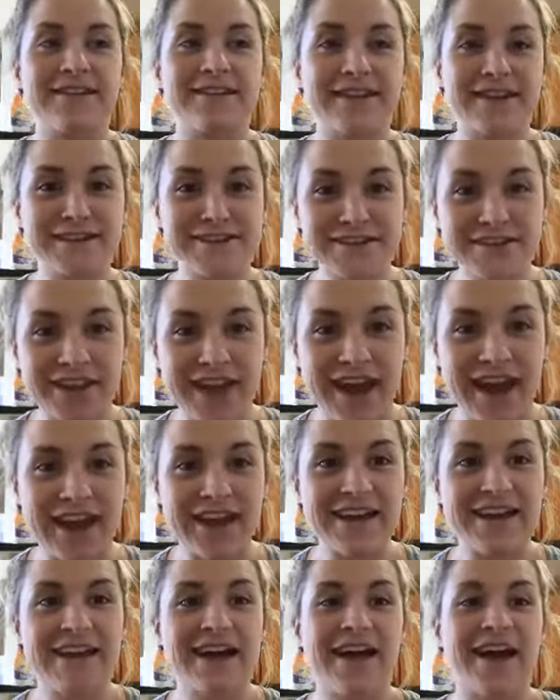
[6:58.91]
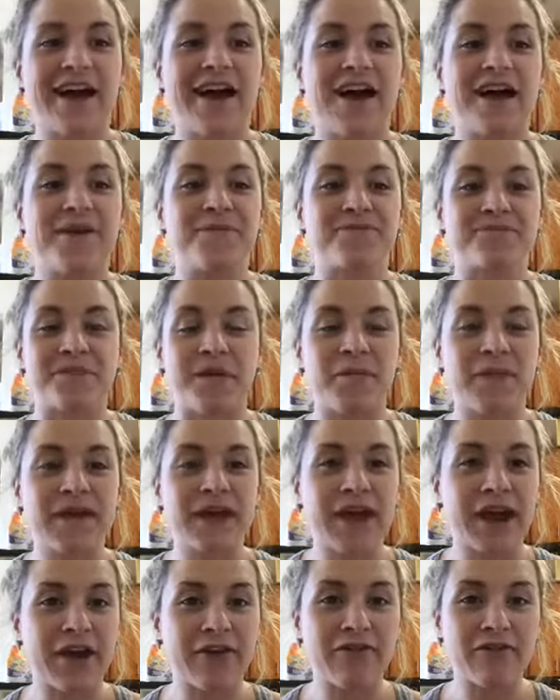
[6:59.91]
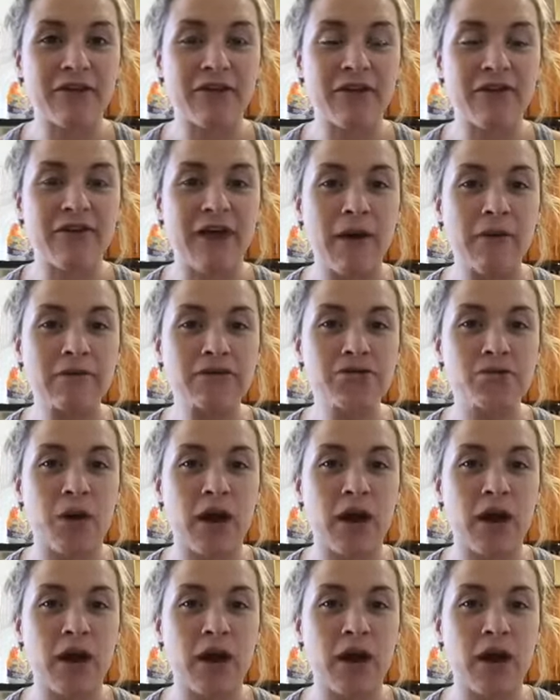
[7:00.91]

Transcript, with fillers: Ditch that. Um, be careful of how much